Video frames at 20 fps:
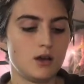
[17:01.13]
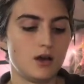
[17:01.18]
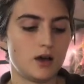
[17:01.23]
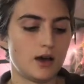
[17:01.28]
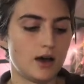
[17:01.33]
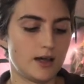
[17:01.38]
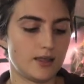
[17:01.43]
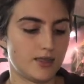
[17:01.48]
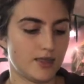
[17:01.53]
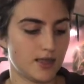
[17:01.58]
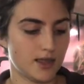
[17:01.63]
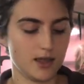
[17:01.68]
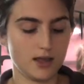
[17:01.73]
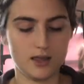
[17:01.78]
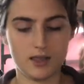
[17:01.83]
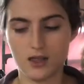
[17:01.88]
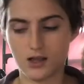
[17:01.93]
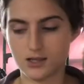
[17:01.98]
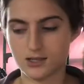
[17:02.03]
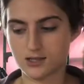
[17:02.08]
I think
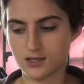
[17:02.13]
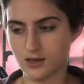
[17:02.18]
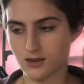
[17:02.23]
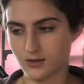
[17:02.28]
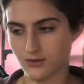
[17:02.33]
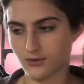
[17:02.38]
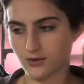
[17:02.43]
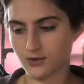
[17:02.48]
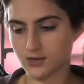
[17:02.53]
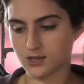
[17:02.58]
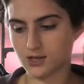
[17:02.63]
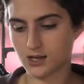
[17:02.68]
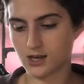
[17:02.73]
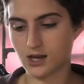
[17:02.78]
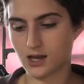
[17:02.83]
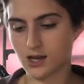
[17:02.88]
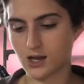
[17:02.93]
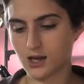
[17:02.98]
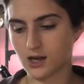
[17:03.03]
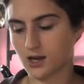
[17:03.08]
that's it for
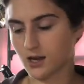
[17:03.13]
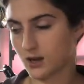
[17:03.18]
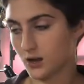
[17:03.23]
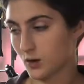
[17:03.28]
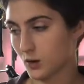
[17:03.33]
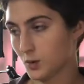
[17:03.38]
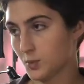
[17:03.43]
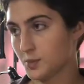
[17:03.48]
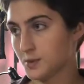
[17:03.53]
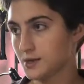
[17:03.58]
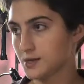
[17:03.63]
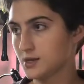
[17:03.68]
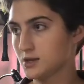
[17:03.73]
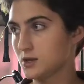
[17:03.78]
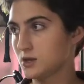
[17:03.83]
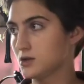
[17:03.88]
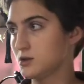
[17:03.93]
today. I hope I didn't